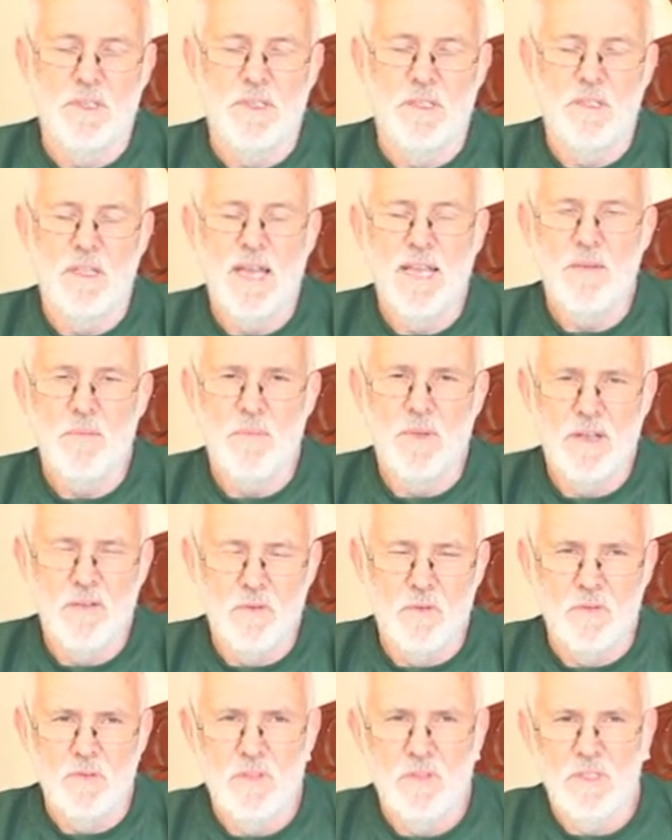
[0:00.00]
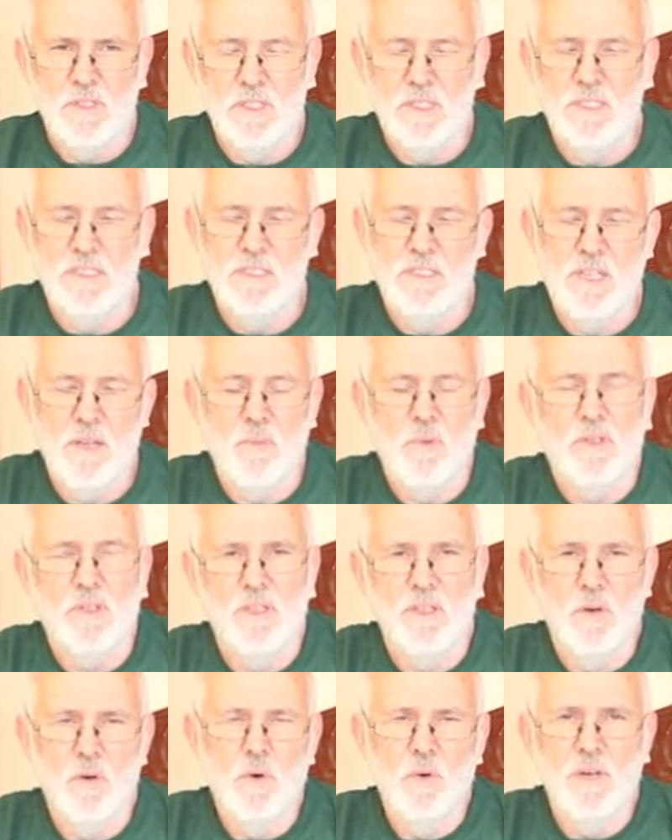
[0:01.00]
that bevel has
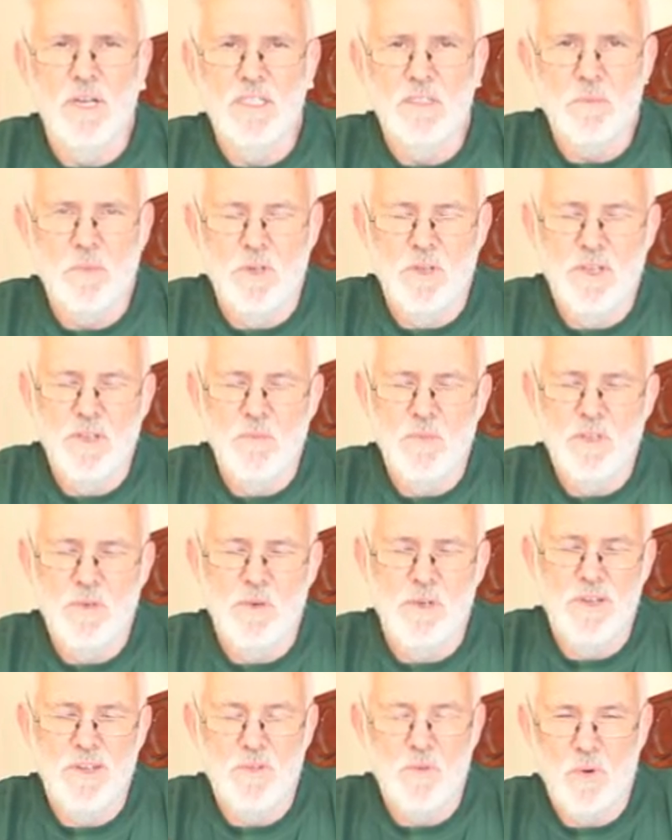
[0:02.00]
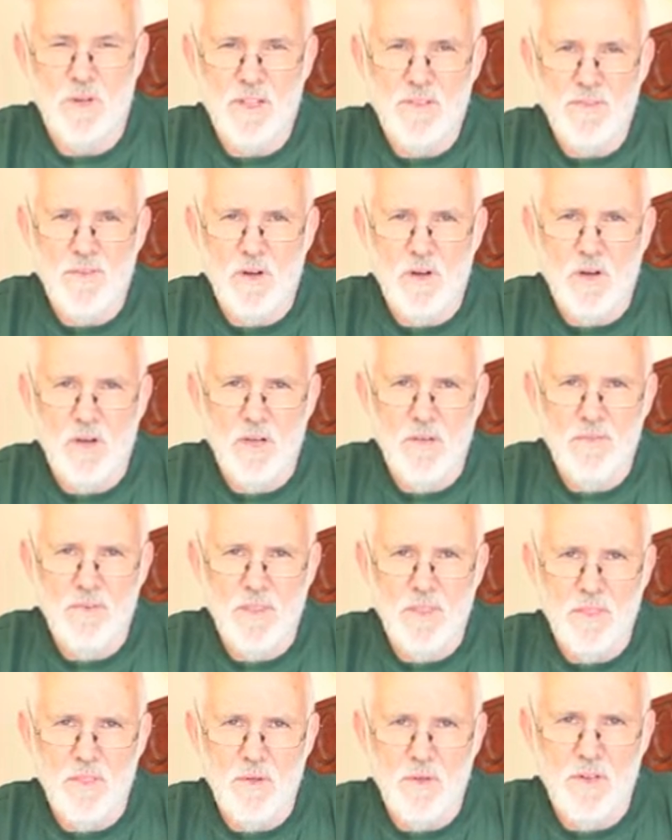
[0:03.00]
typically always been between 25
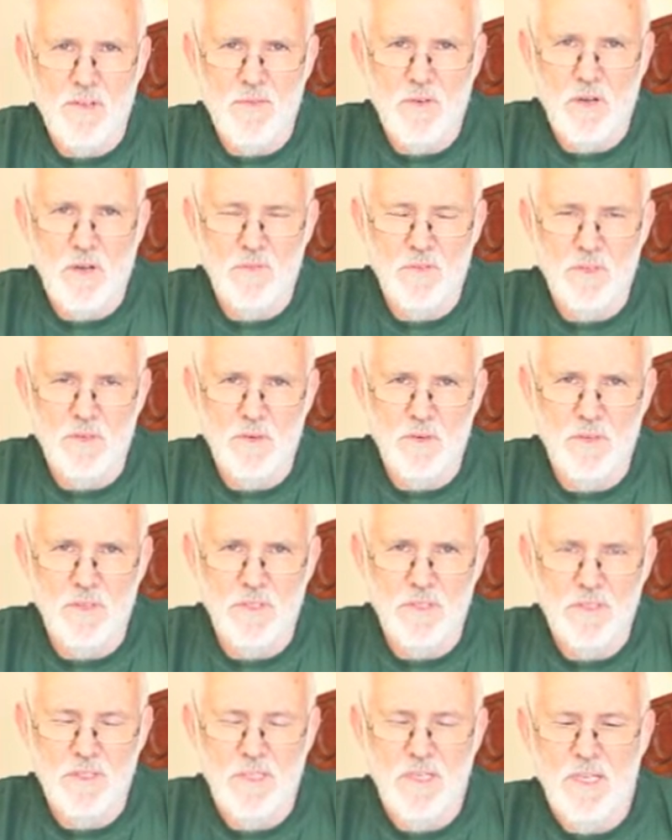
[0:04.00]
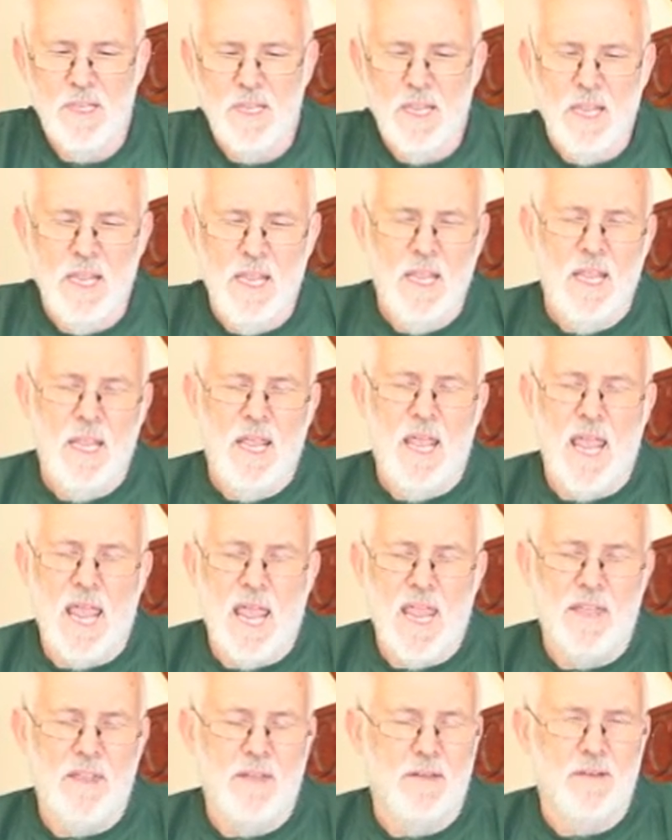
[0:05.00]
and 35 degrees.
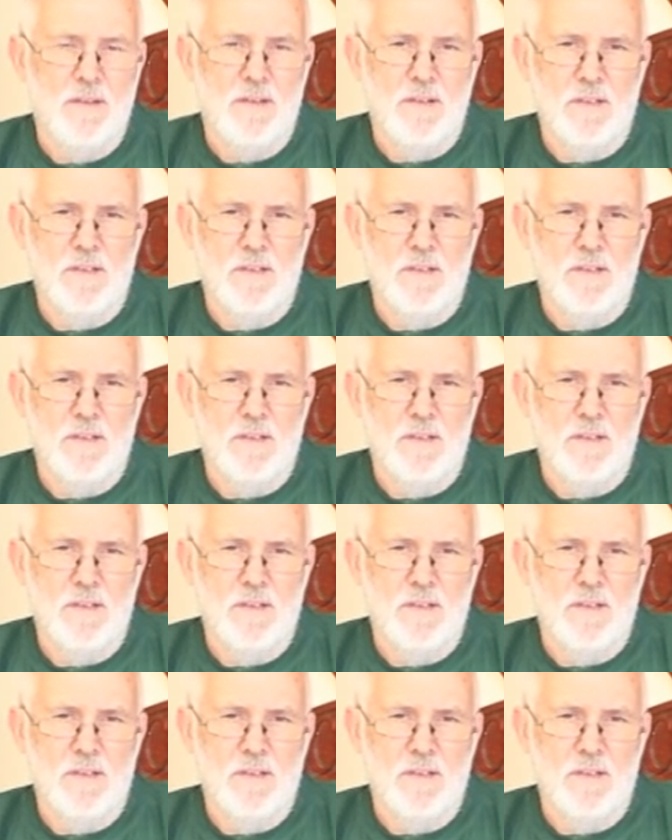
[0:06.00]
And